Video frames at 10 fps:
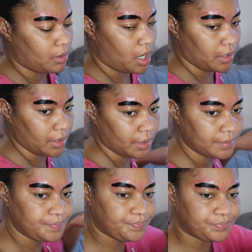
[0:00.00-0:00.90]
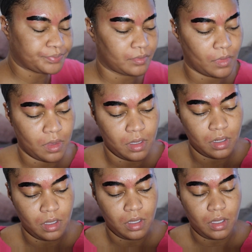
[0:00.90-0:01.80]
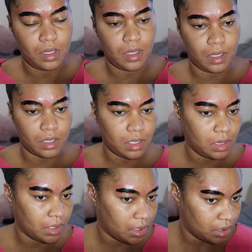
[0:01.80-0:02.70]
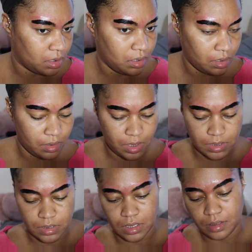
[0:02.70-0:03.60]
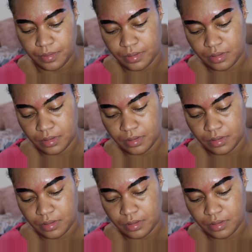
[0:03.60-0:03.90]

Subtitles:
water, and clean these up.